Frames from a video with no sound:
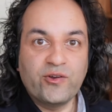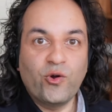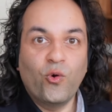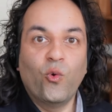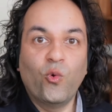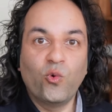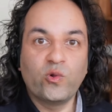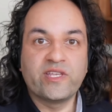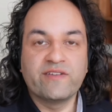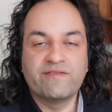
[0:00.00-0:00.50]

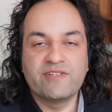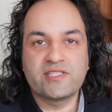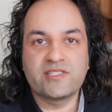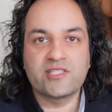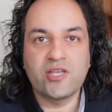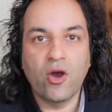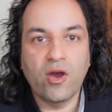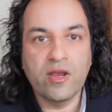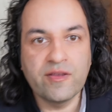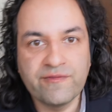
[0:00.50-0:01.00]
all give us
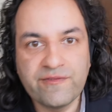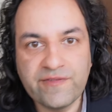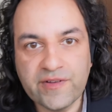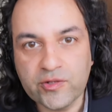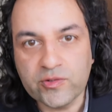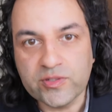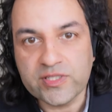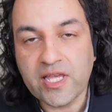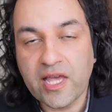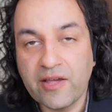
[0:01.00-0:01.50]
time
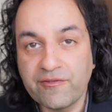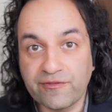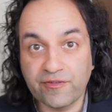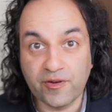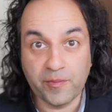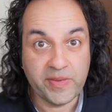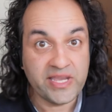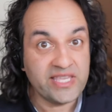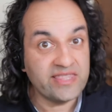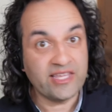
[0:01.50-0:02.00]
fills, and
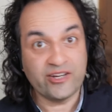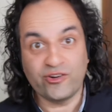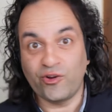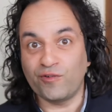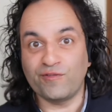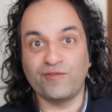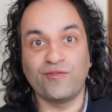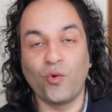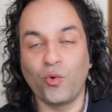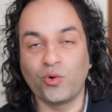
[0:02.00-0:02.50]
for me they're
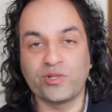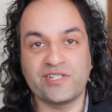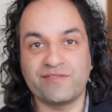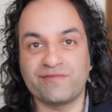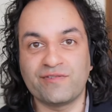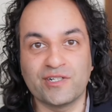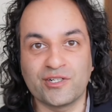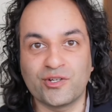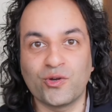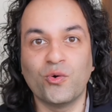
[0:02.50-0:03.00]
not four
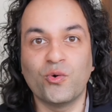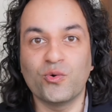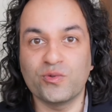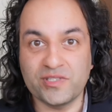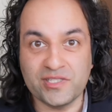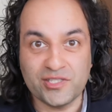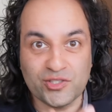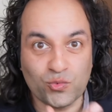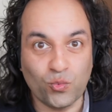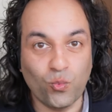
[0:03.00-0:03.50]
different
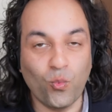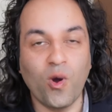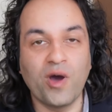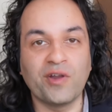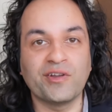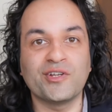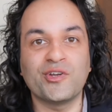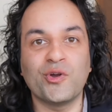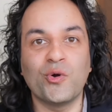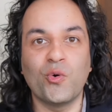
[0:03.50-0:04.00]
chords, it's
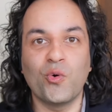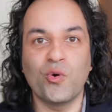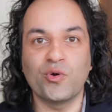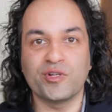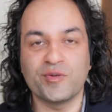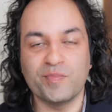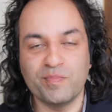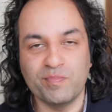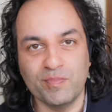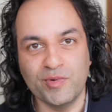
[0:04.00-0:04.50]
one
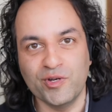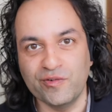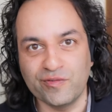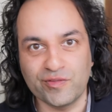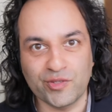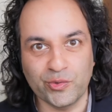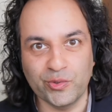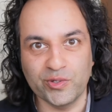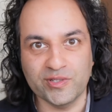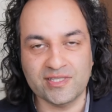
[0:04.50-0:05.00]
chord
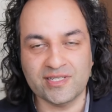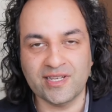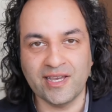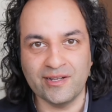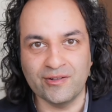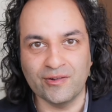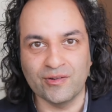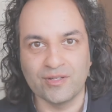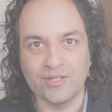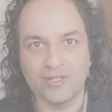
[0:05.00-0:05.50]
moved through a scale.